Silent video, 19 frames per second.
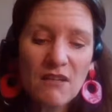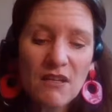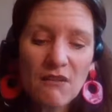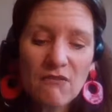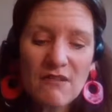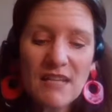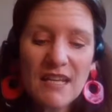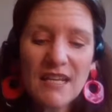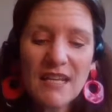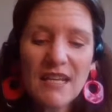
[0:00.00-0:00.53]

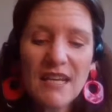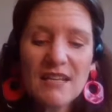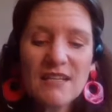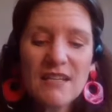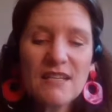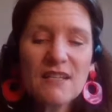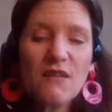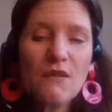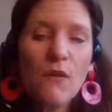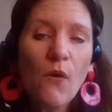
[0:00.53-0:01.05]
Resilient
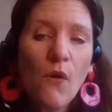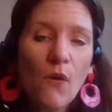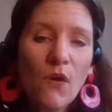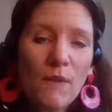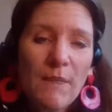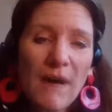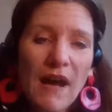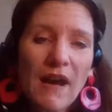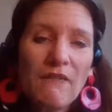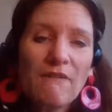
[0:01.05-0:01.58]
Kids is
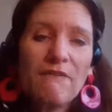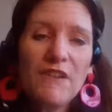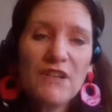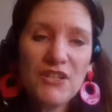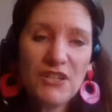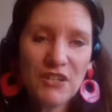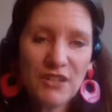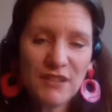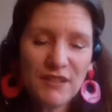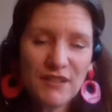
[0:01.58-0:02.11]
all about
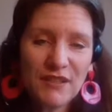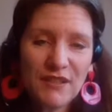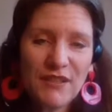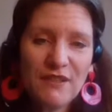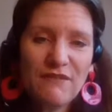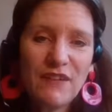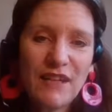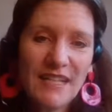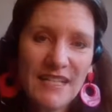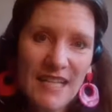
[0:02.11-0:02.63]
vision,
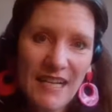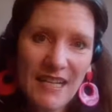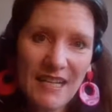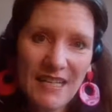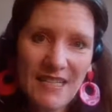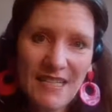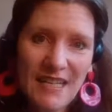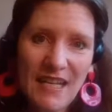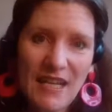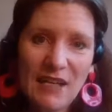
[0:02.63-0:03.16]

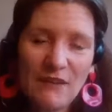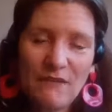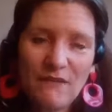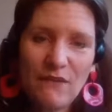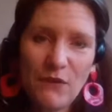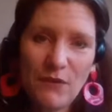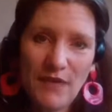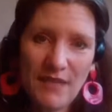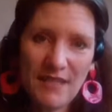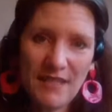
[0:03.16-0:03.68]
vitality, and
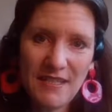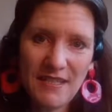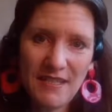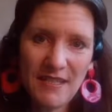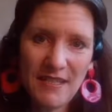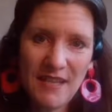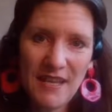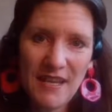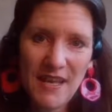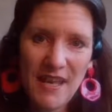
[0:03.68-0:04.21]

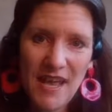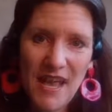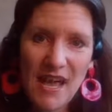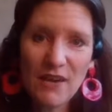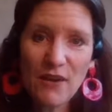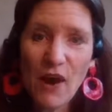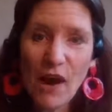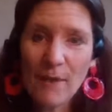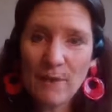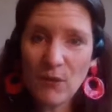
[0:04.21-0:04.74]
voice.
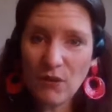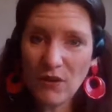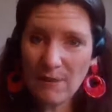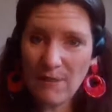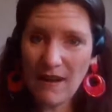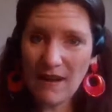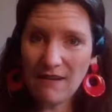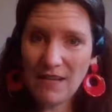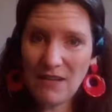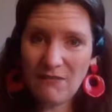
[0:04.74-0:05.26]
And I'm all
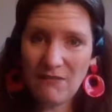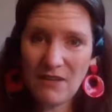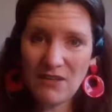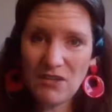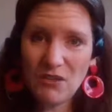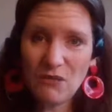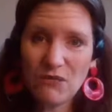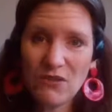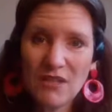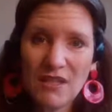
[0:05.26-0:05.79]
about giving
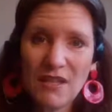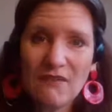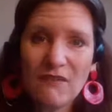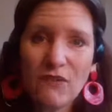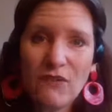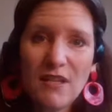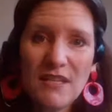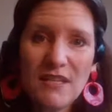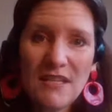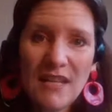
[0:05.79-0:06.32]
children a
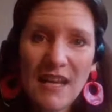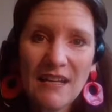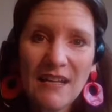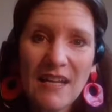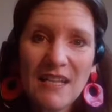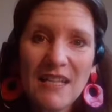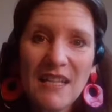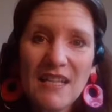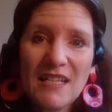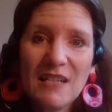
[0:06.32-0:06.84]
voice, and
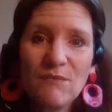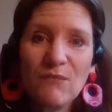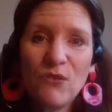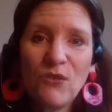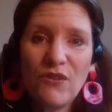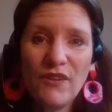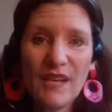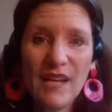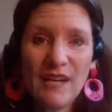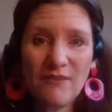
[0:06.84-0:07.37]
they need it
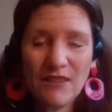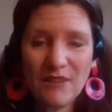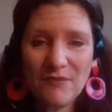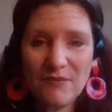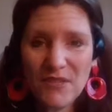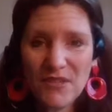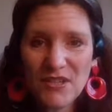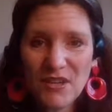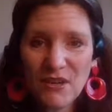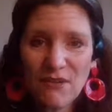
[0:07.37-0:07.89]
more than
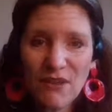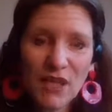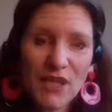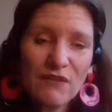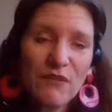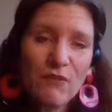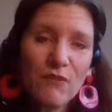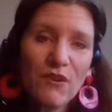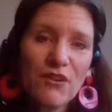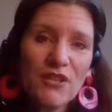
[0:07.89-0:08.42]
ever. So
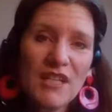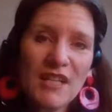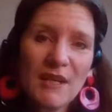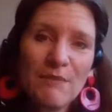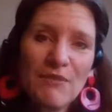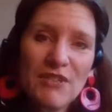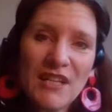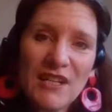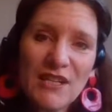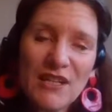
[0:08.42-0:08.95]
thank you for watching.
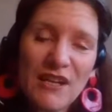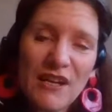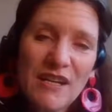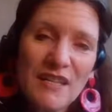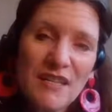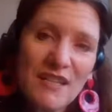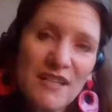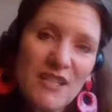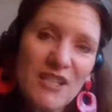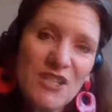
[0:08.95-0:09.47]
I'm Jane
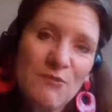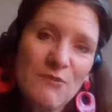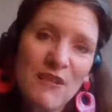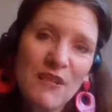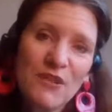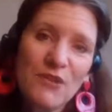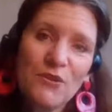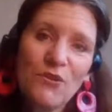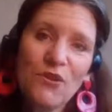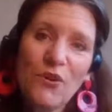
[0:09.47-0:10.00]
Tyson. This has
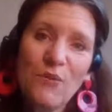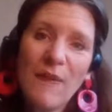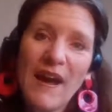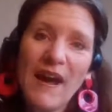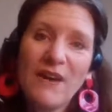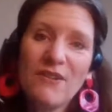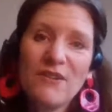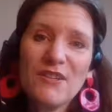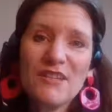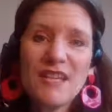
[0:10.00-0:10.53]
been a talk
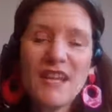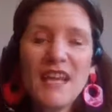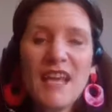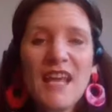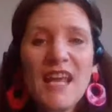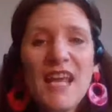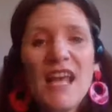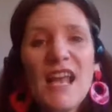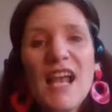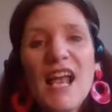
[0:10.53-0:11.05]
about
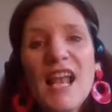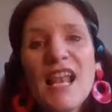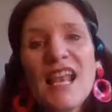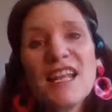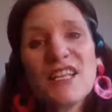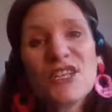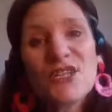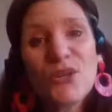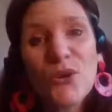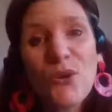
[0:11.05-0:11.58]

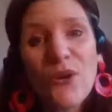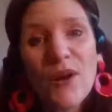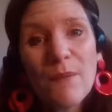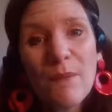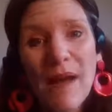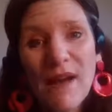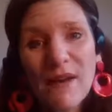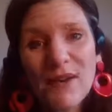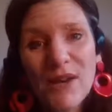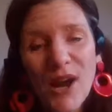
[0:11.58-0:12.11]
let's talk
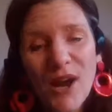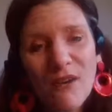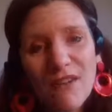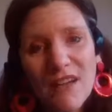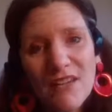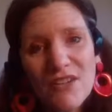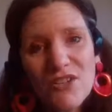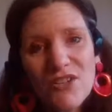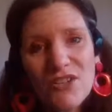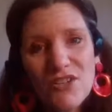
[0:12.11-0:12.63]
about
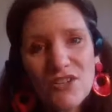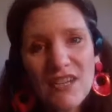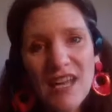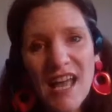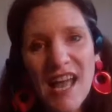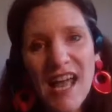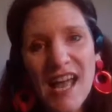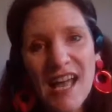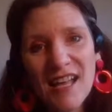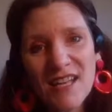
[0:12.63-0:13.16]
courage,
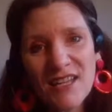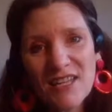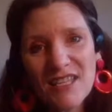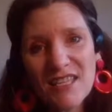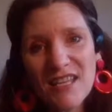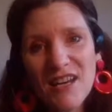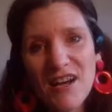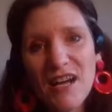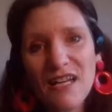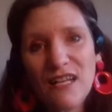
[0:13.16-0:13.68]

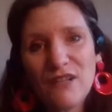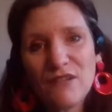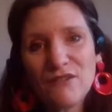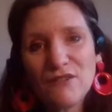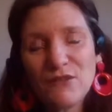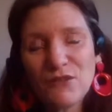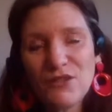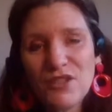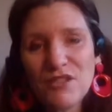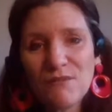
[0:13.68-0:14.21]
and I'd
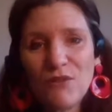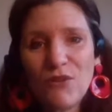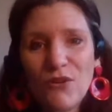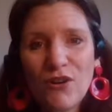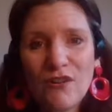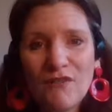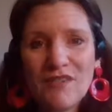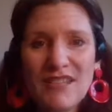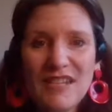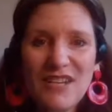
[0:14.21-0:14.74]
look forward to some more
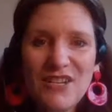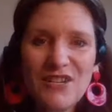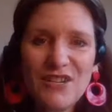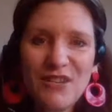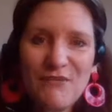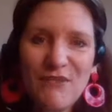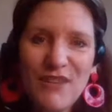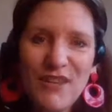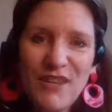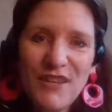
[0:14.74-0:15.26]

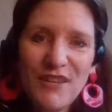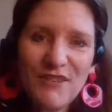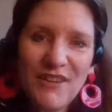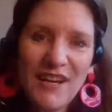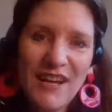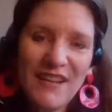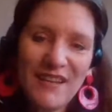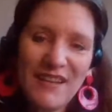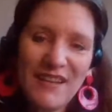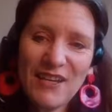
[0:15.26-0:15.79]
conversations with
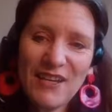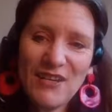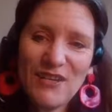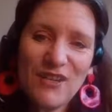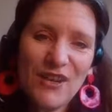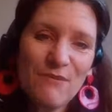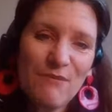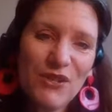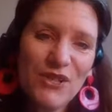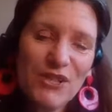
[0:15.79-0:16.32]
you. thank you
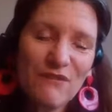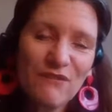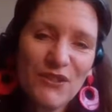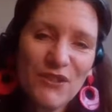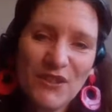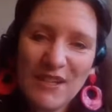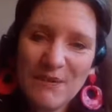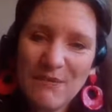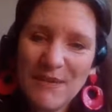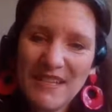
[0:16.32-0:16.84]
so much for
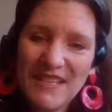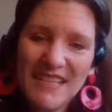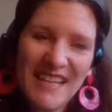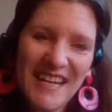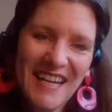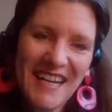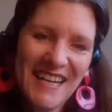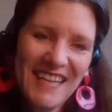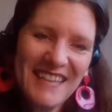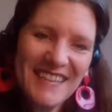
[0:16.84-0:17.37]
joining me
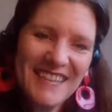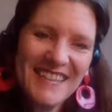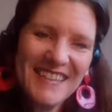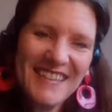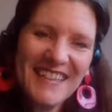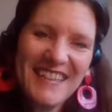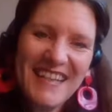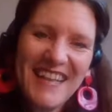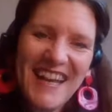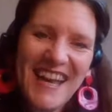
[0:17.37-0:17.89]
today
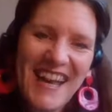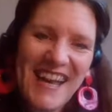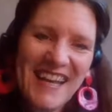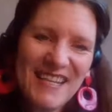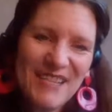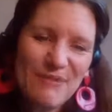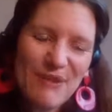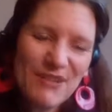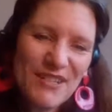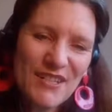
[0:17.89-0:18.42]

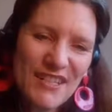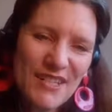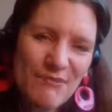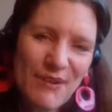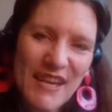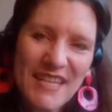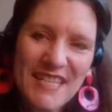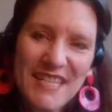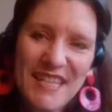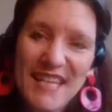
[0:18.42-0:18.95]
and
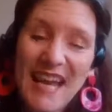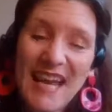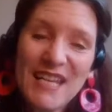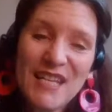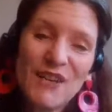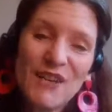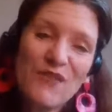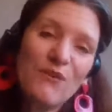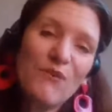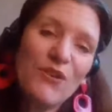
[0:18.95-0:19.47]
participating.
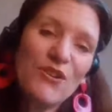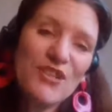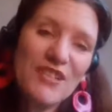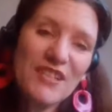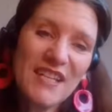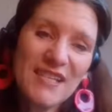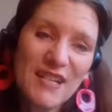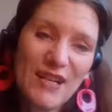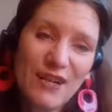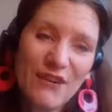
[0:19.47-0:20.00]
And if you're
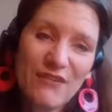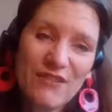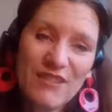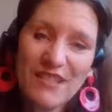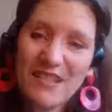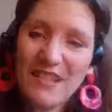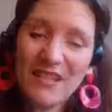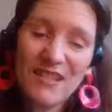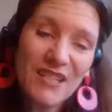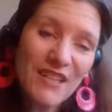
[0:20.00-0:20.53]
watching this
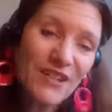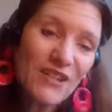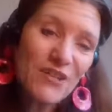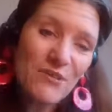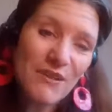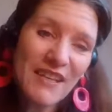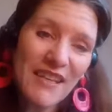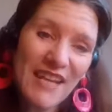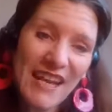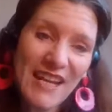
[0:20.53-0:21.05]
after, continue
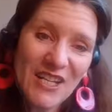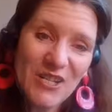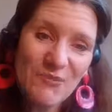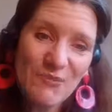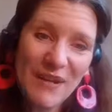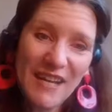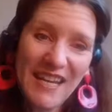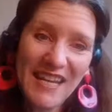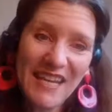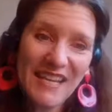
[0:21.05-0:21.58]
to
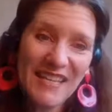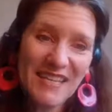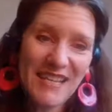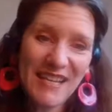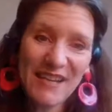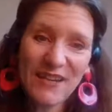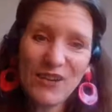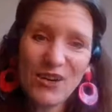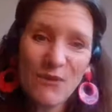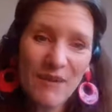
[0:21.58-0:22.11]
engage, please,
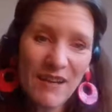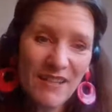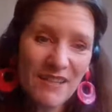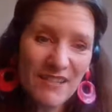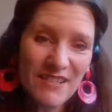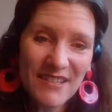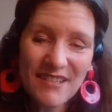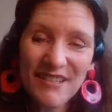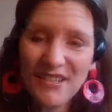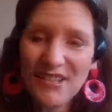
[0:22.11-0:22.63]
and
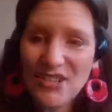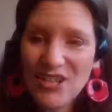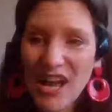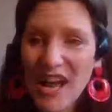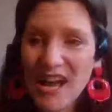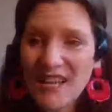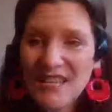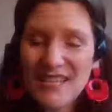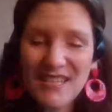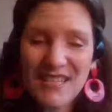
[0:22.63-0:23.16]
comment,
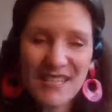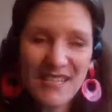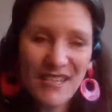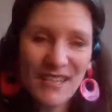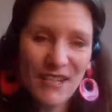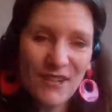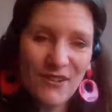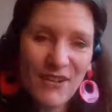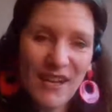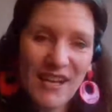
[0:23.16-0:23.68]
chat,
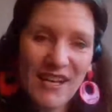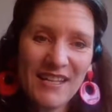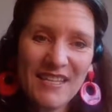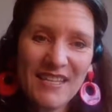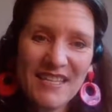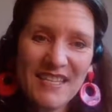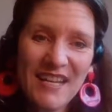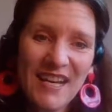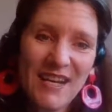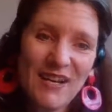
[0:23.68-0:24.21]

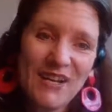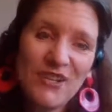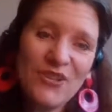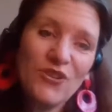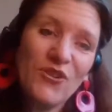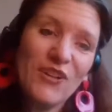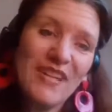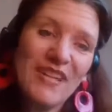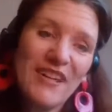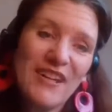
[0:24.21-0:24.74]
and
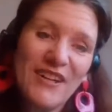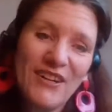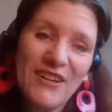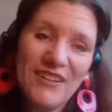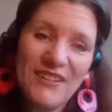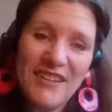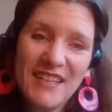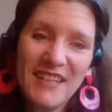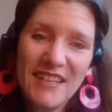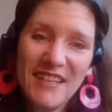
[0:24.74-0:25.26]
join
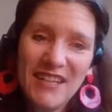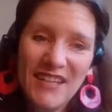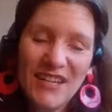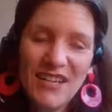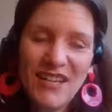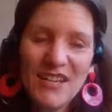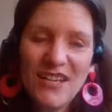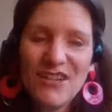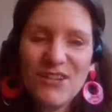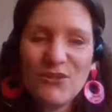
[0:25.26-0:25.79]

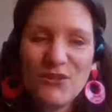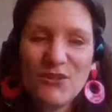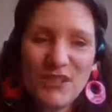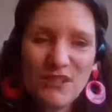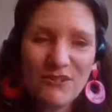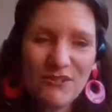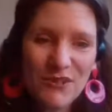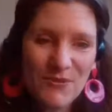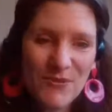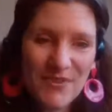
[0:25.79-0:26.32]

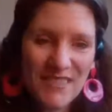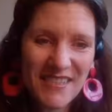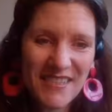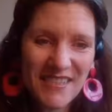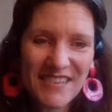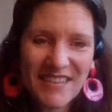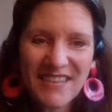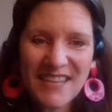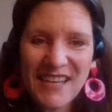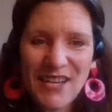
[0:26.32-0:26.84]
the groups.
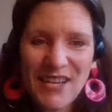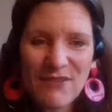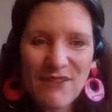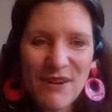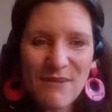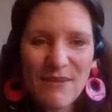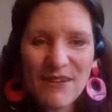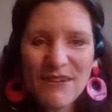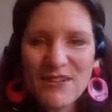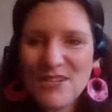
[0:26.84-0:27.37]
Thank you
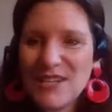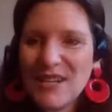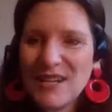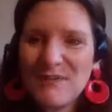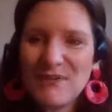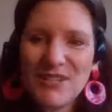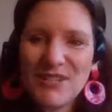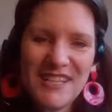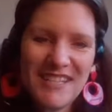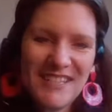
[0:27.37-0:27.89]
very much.
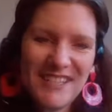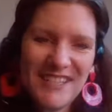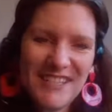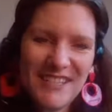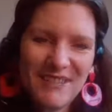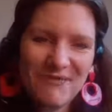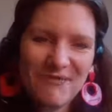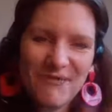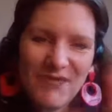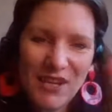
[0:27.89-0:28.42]
I'm Jane
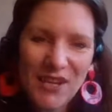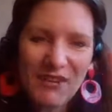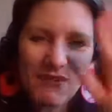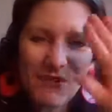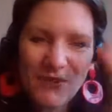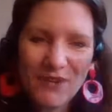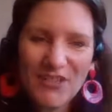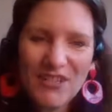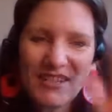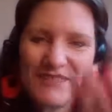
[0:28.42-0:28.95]
Tyson. Thank you
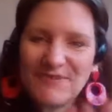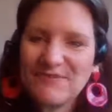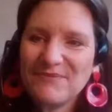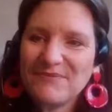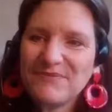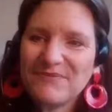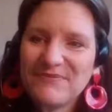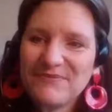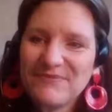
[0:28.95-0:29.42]
for watching.